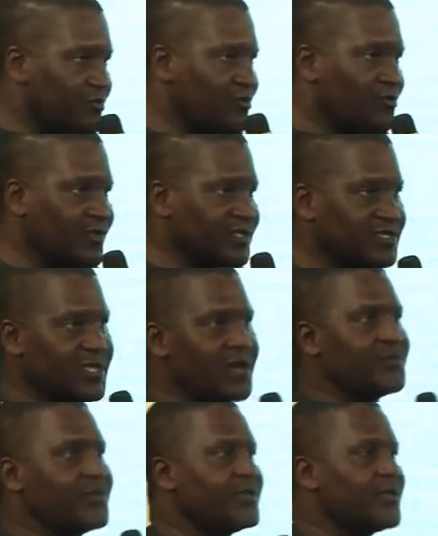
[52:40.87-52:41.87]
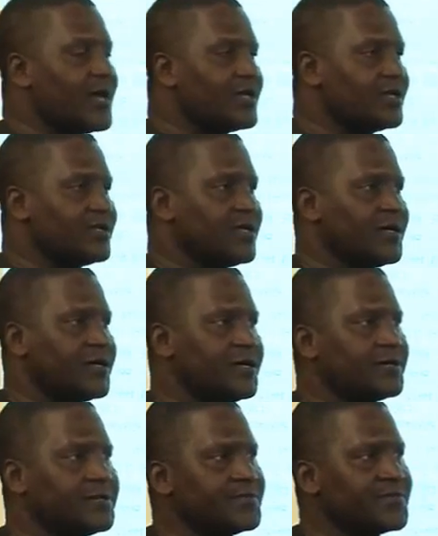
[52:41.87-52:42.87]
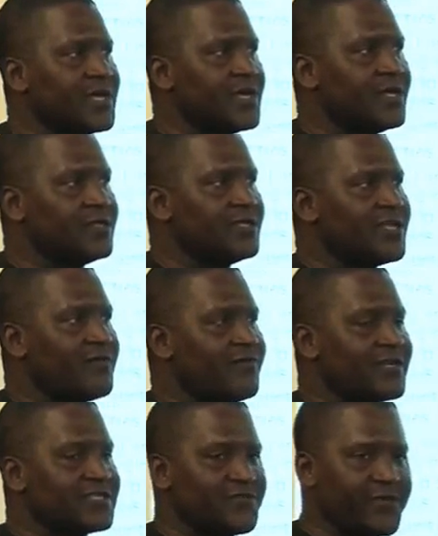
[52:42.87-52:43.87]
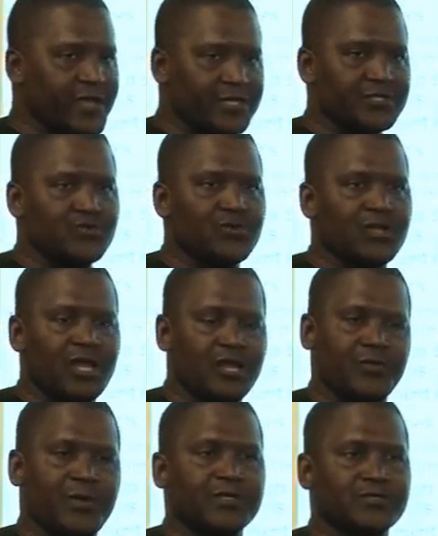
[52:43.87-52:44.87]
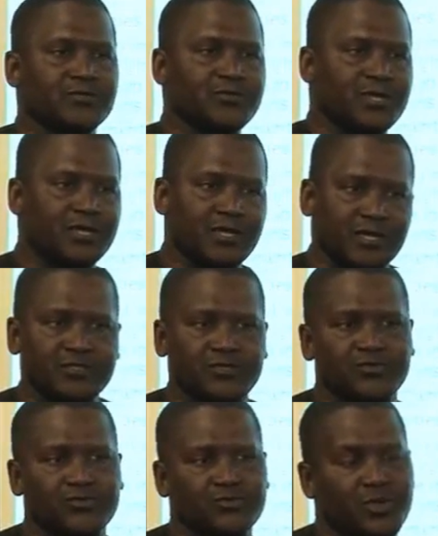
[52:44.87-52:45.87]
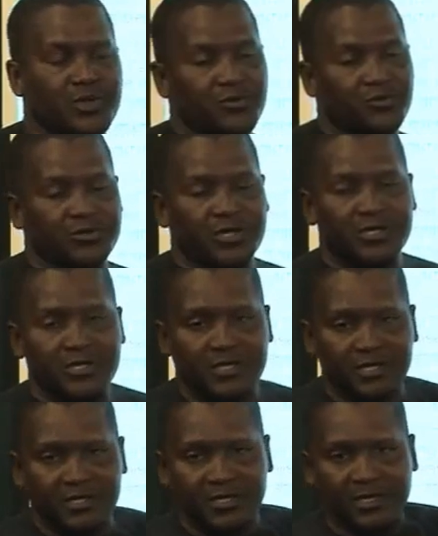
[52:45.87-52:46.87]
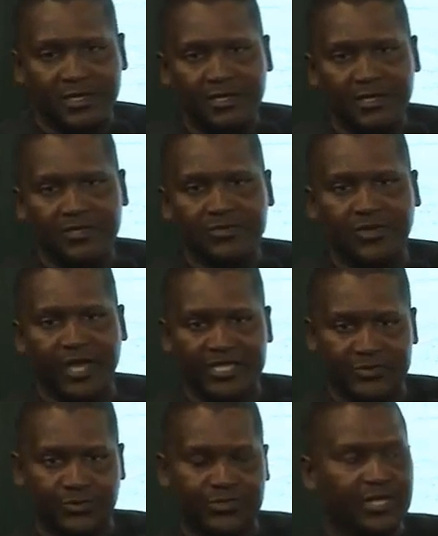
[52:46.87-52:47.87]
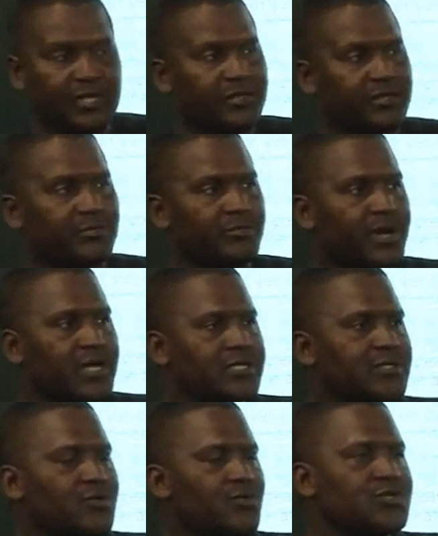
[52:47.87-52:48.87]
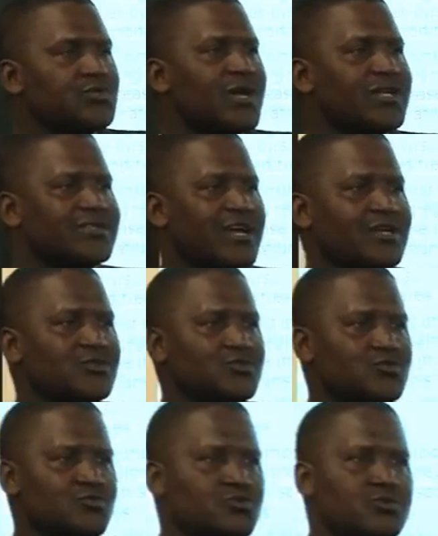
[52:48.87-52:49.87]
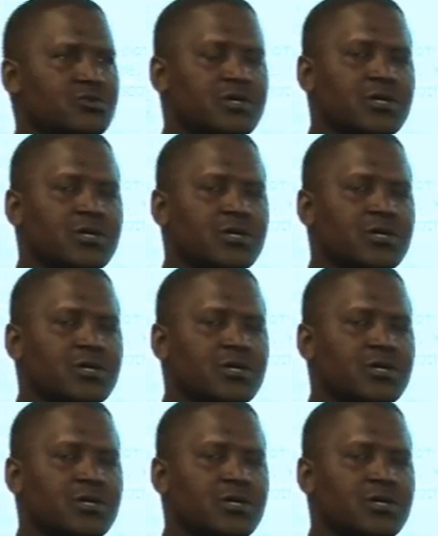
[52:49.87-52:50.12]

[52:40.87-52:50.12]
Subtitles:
follow what is happening, and the diversification will help us. Today, yes, it's true, maybe we don't need to export anything, but what we are trying to do